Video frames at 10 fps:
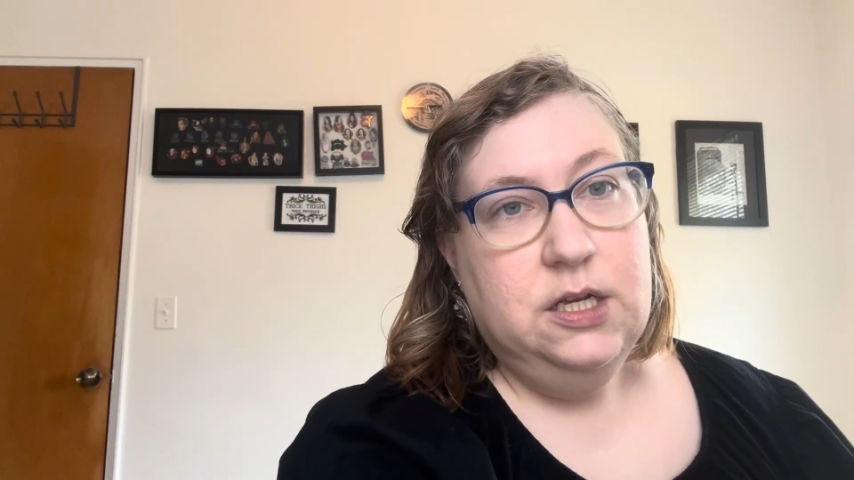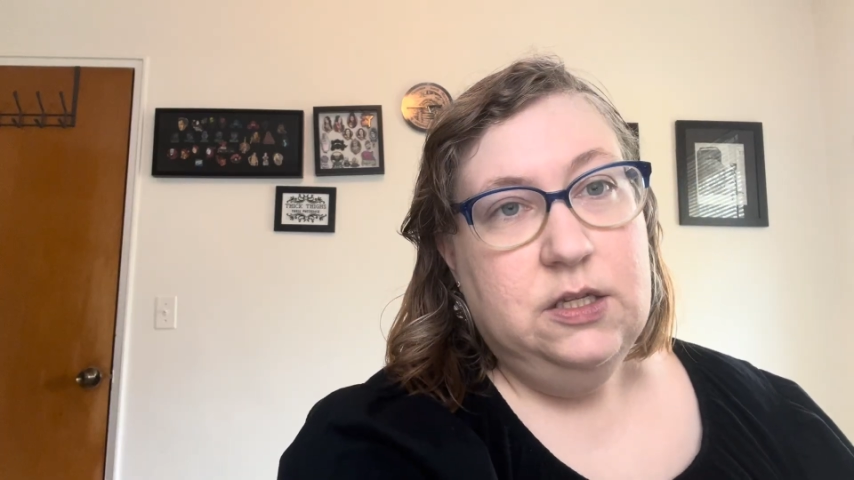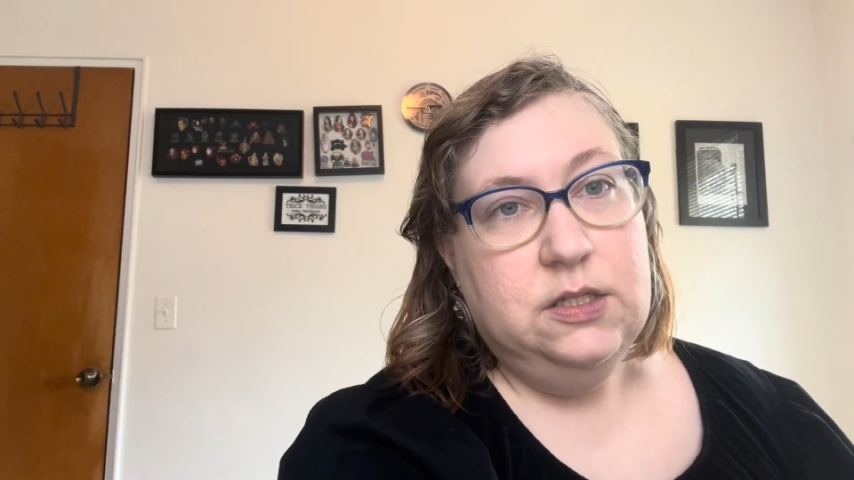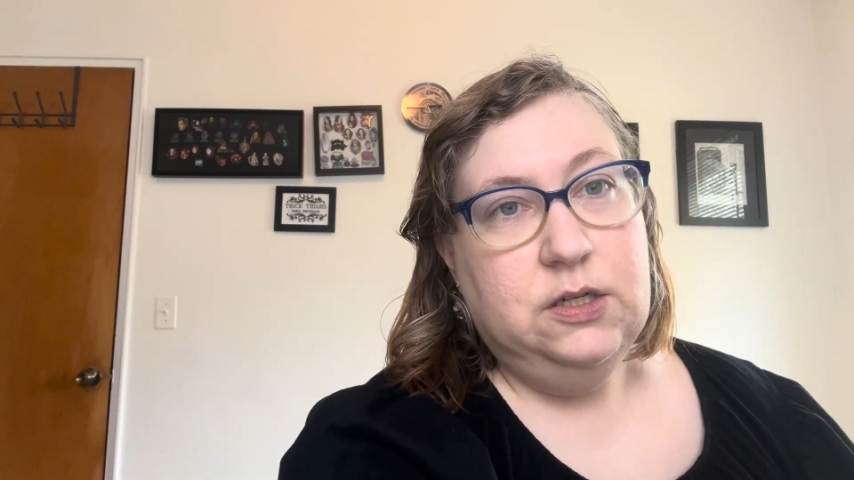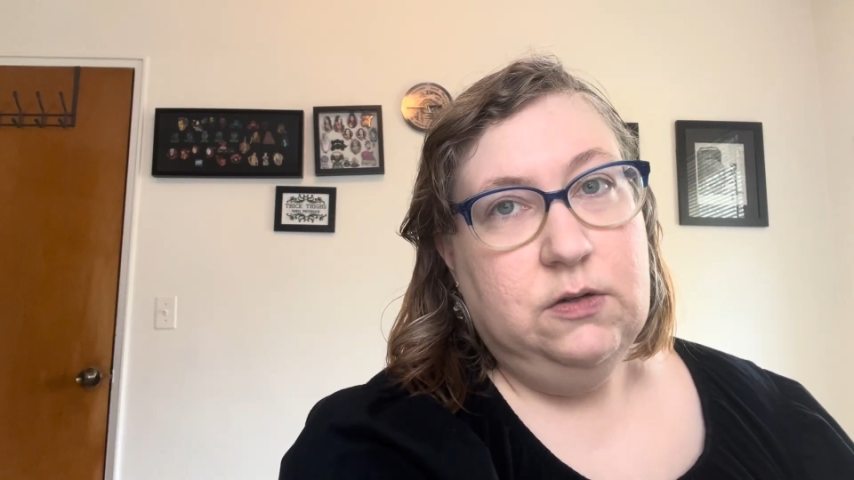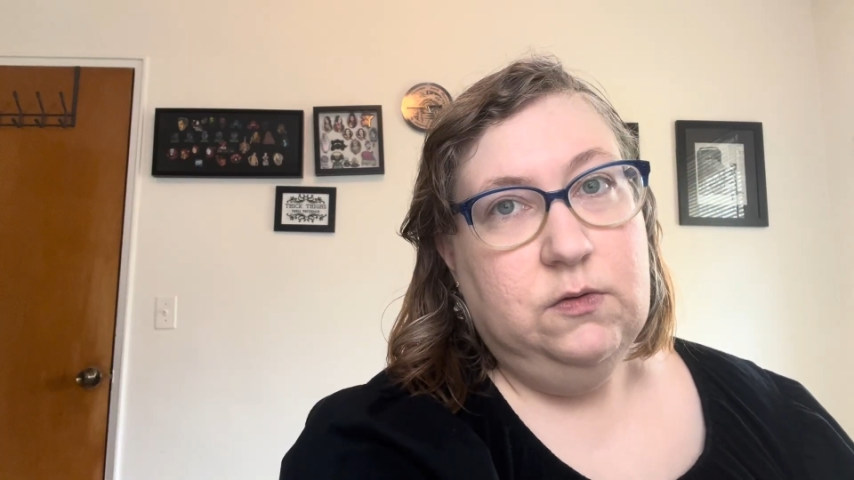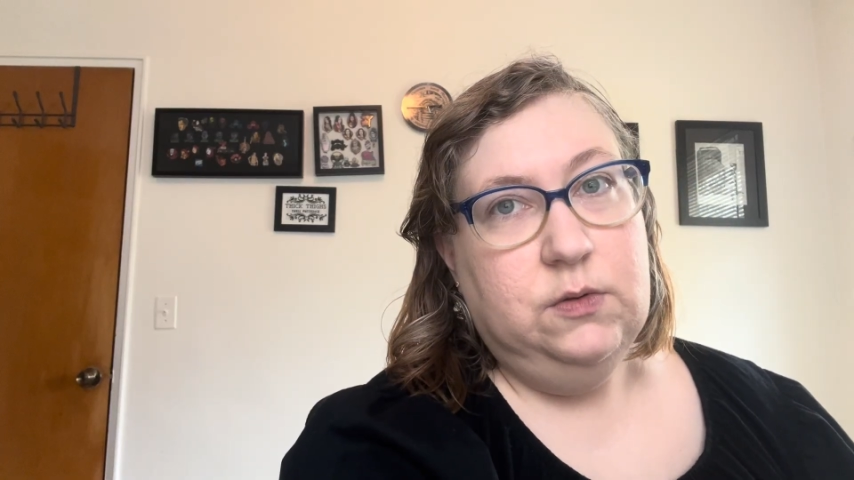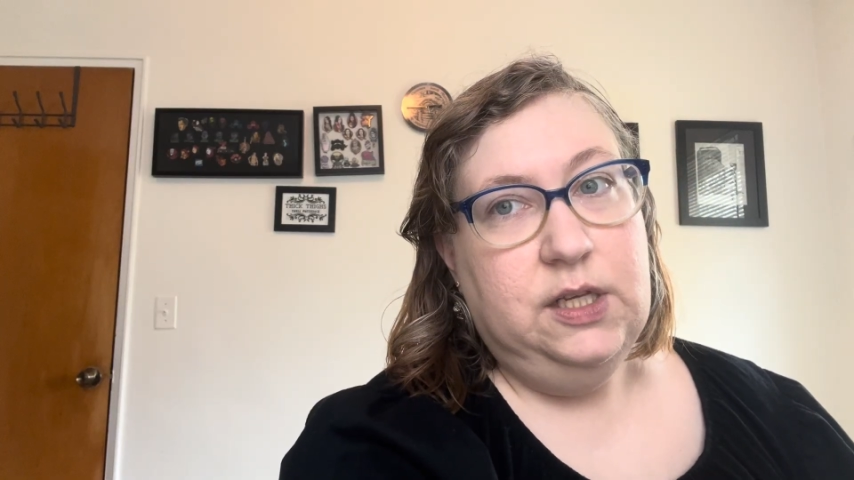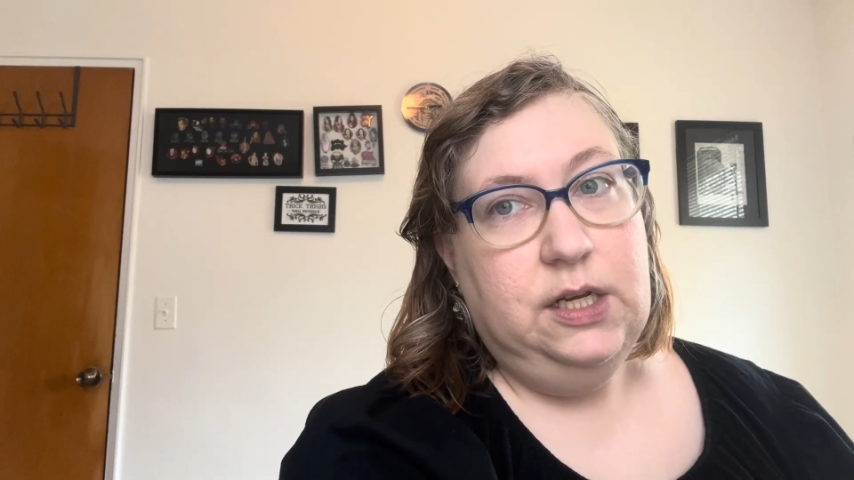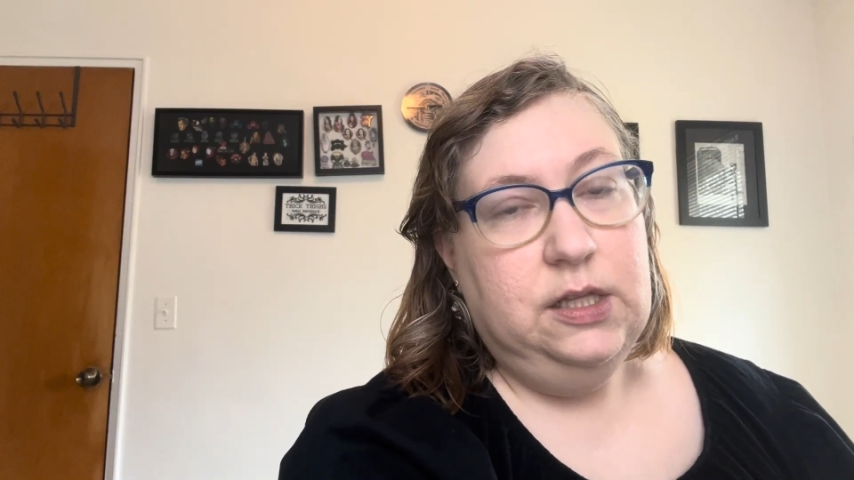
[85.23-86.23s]
So
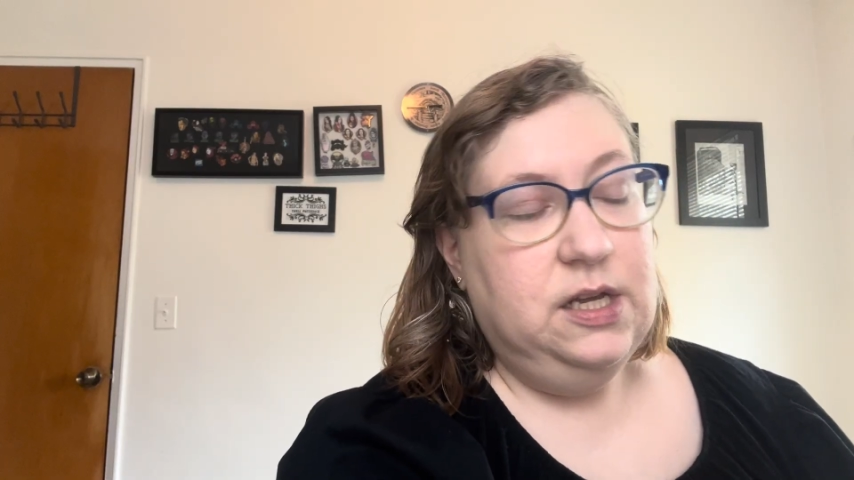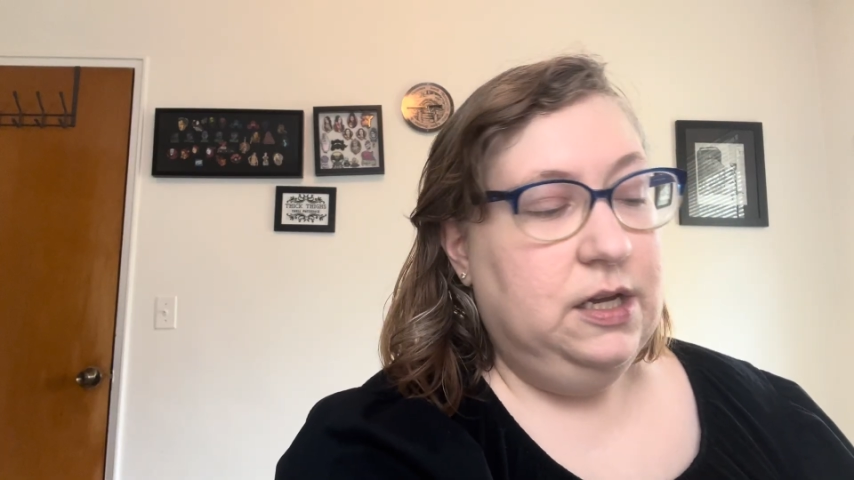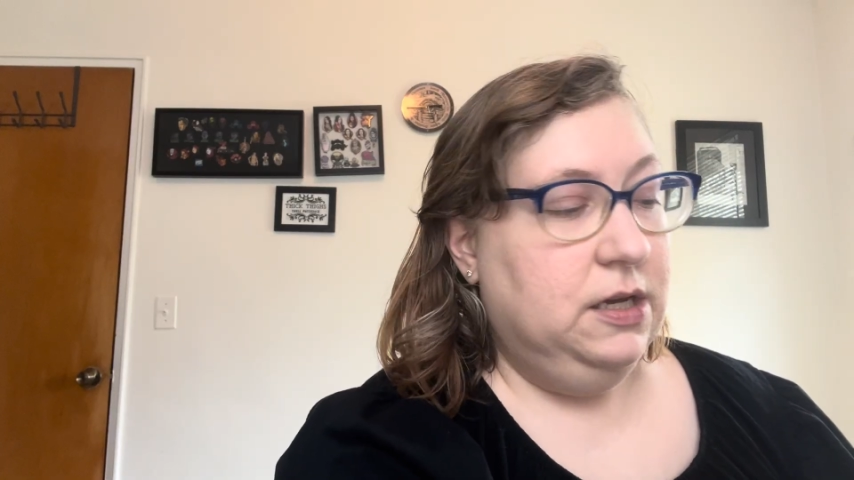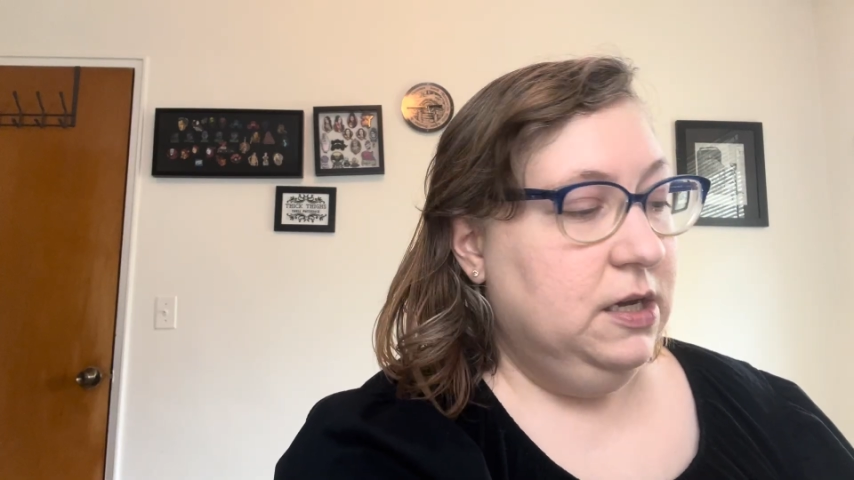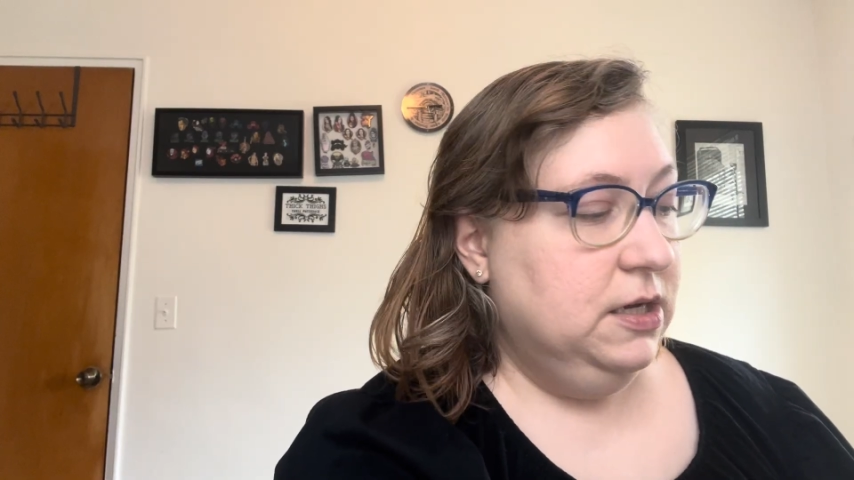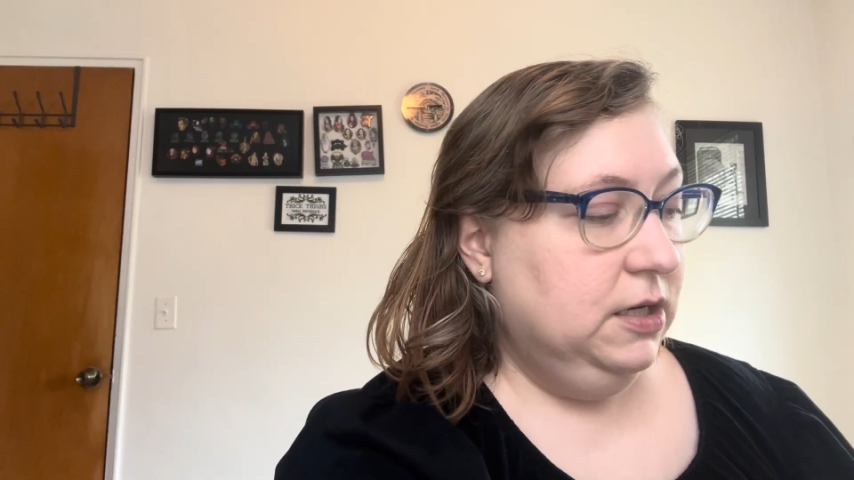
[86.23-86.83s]
they